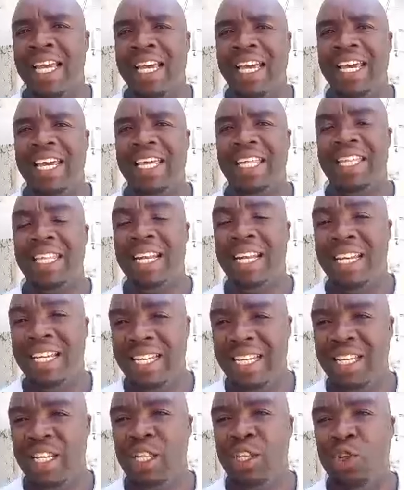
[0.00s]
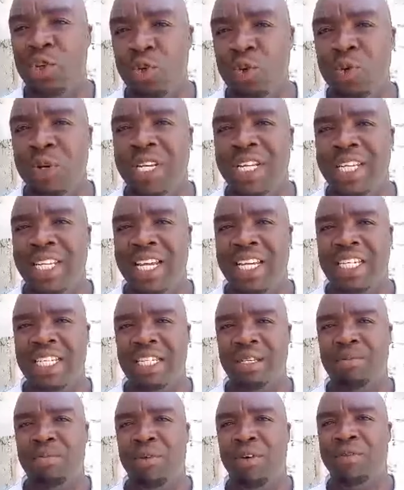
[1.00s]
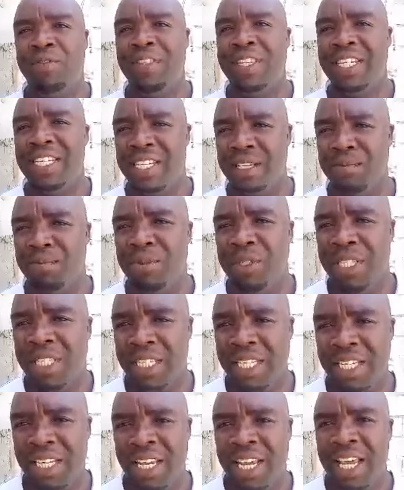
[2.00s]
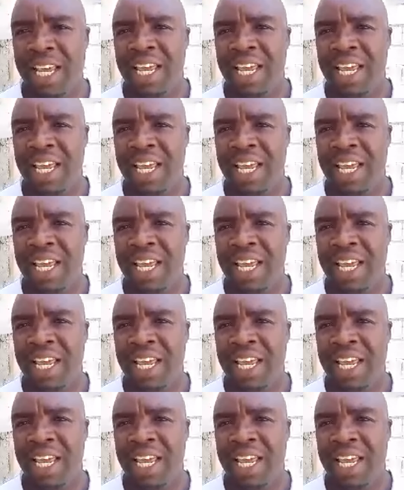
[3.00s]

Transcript: uh, the lead, new leadership of the Triple C.